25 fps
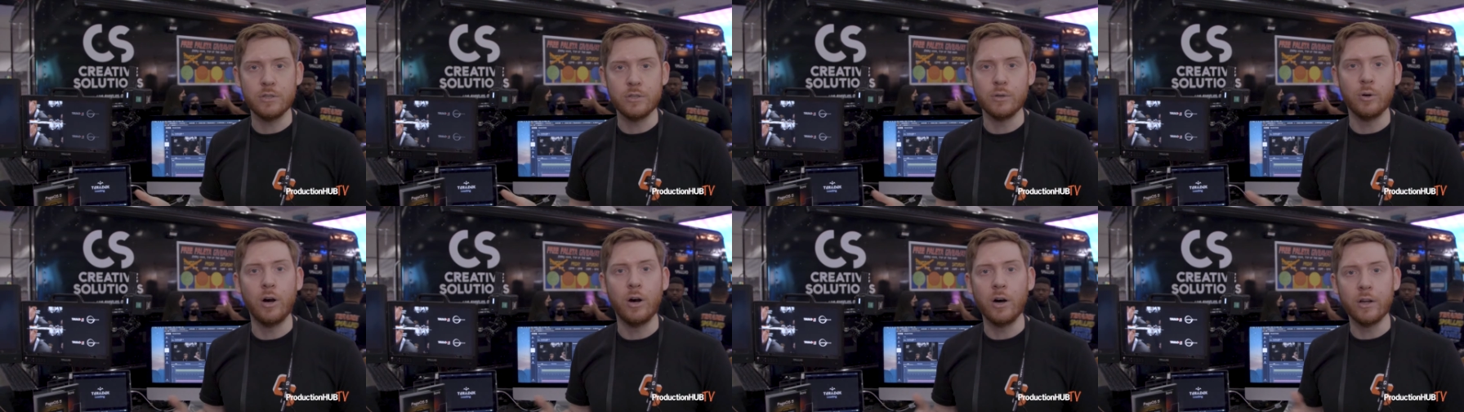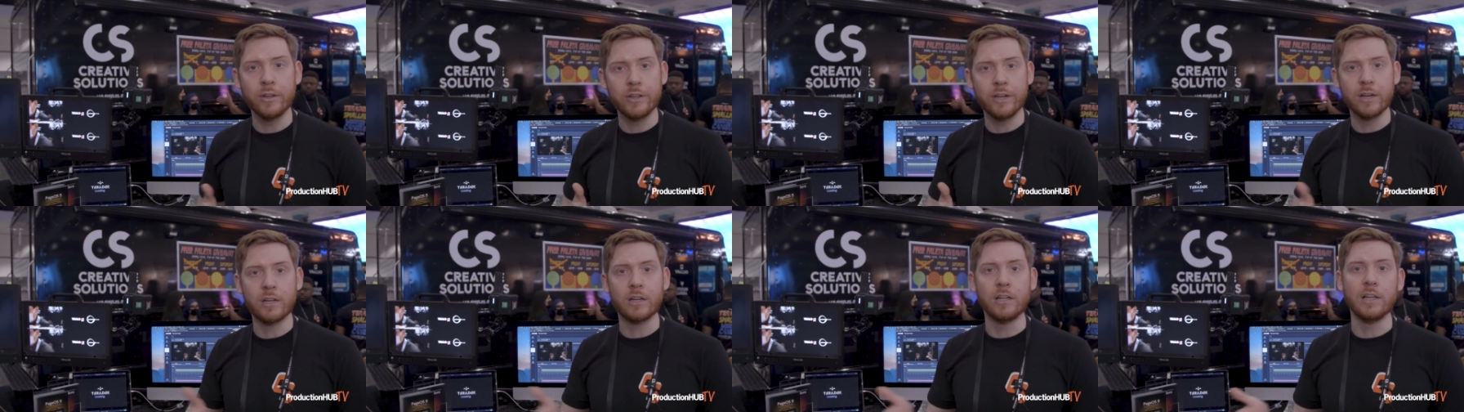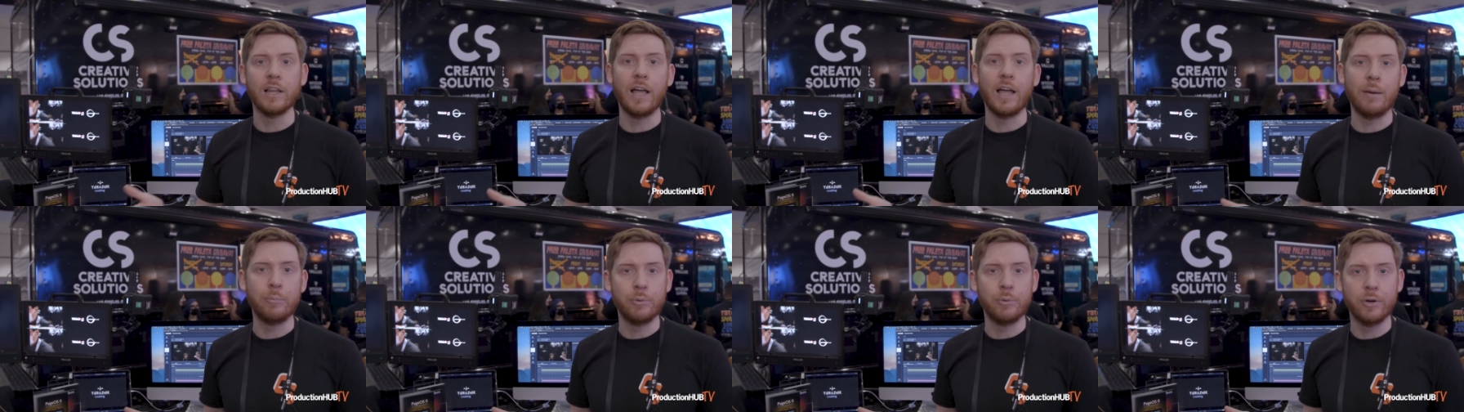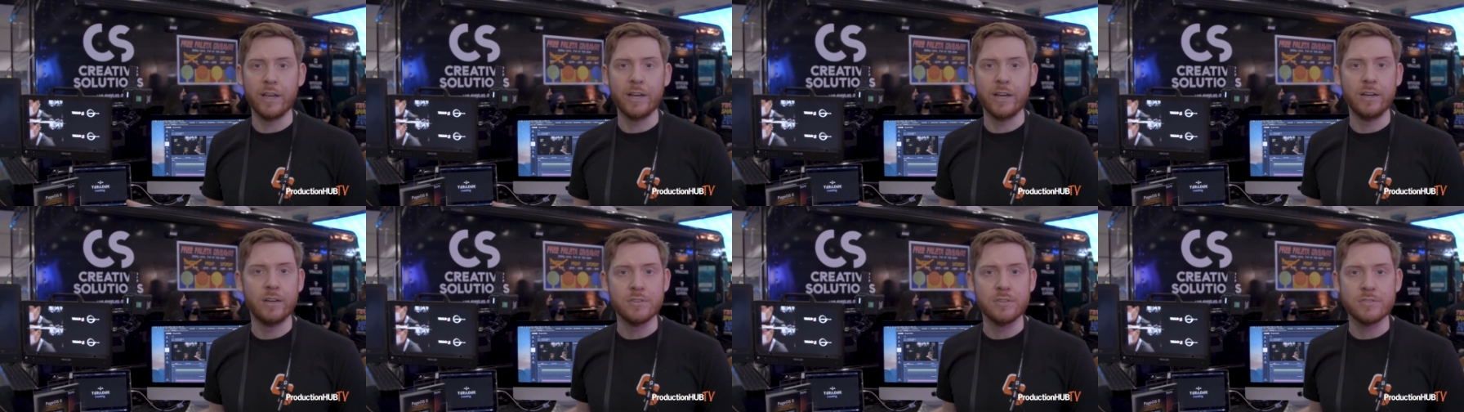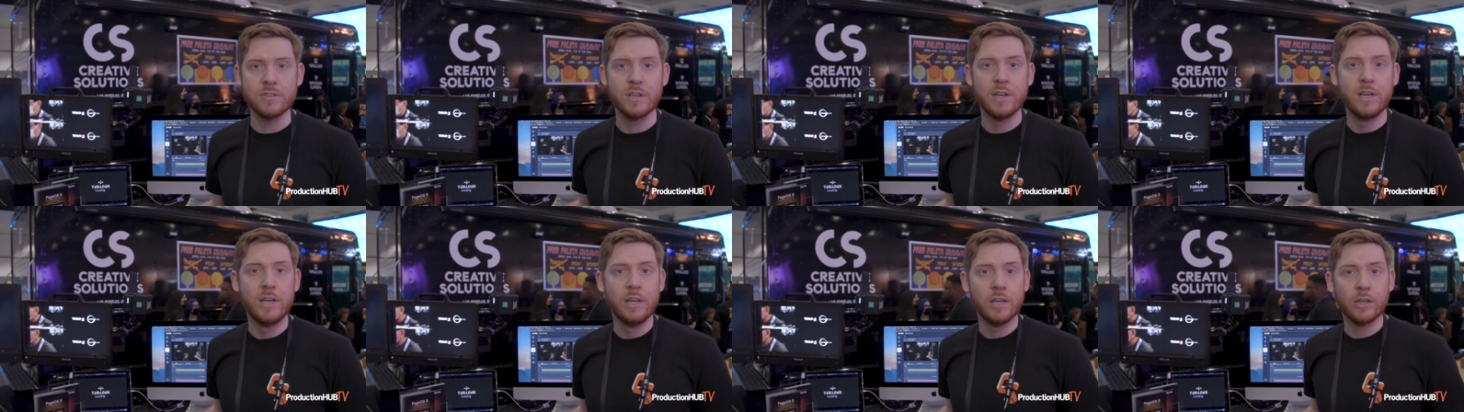to all their
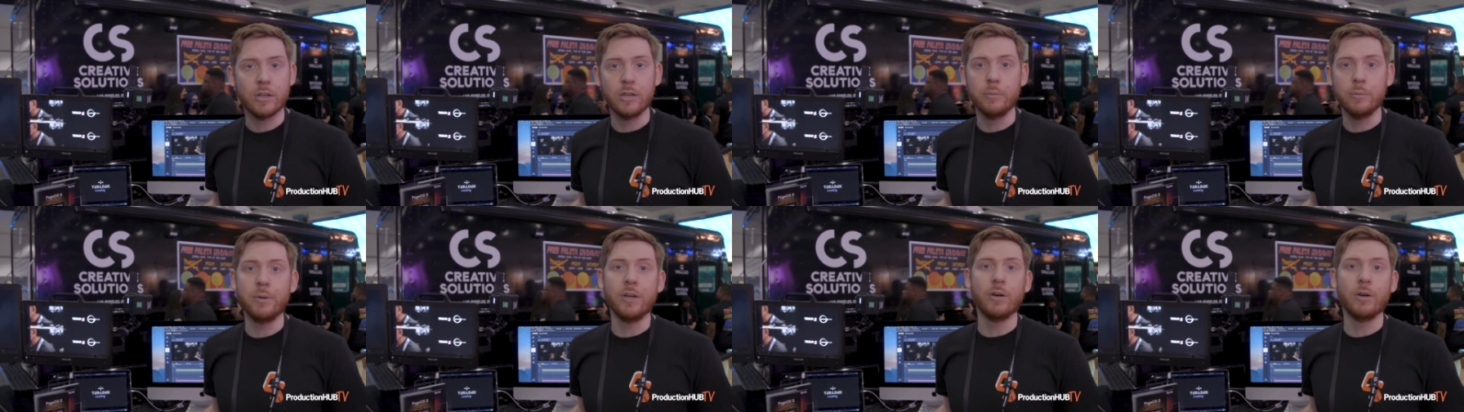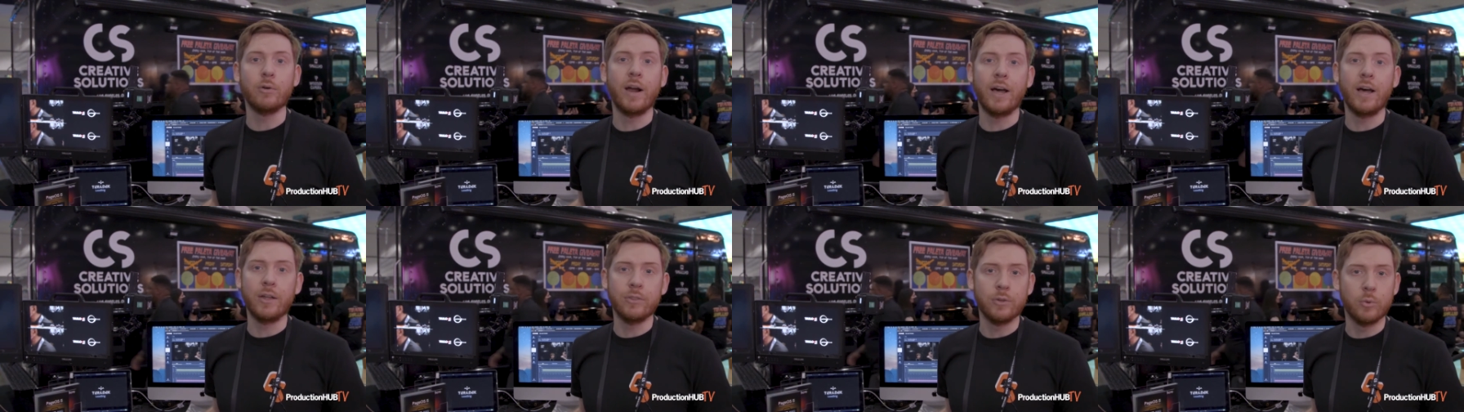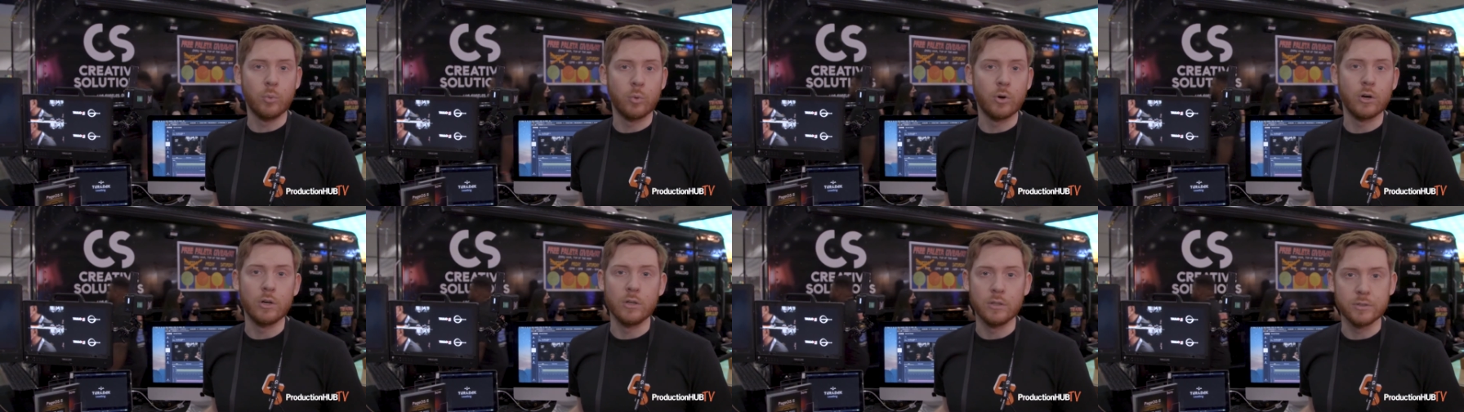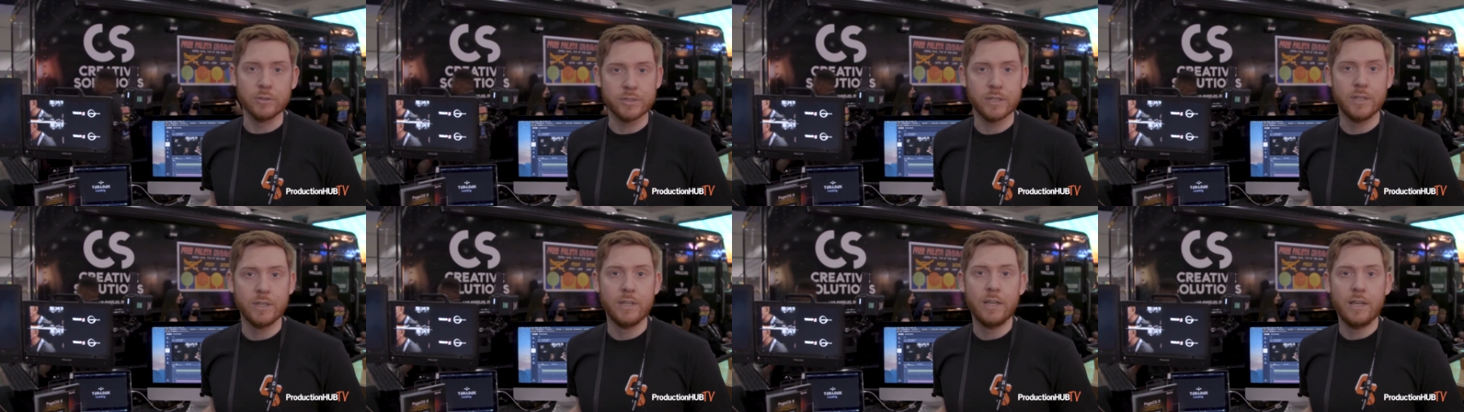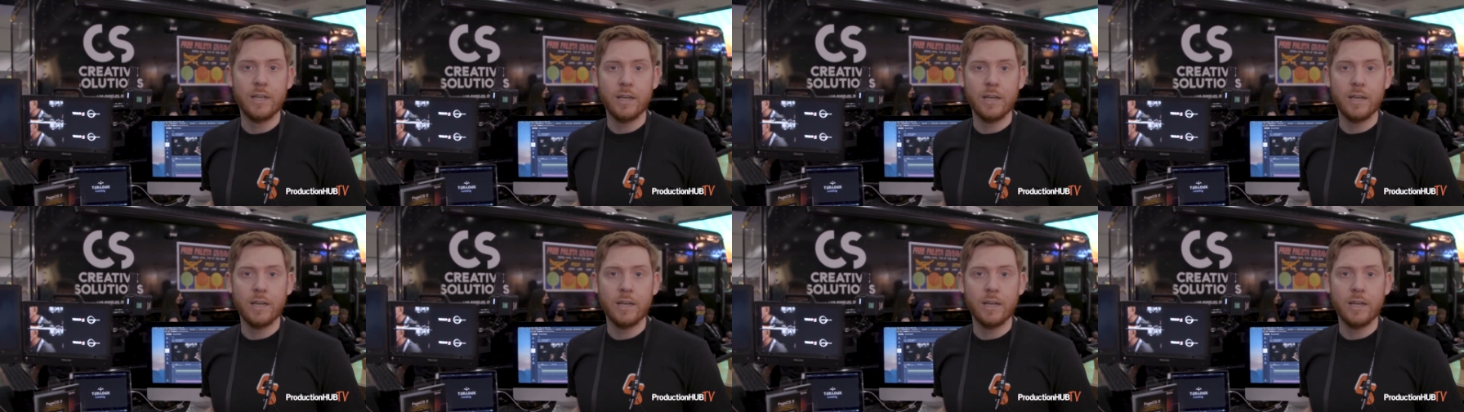collaborators, could be around the world.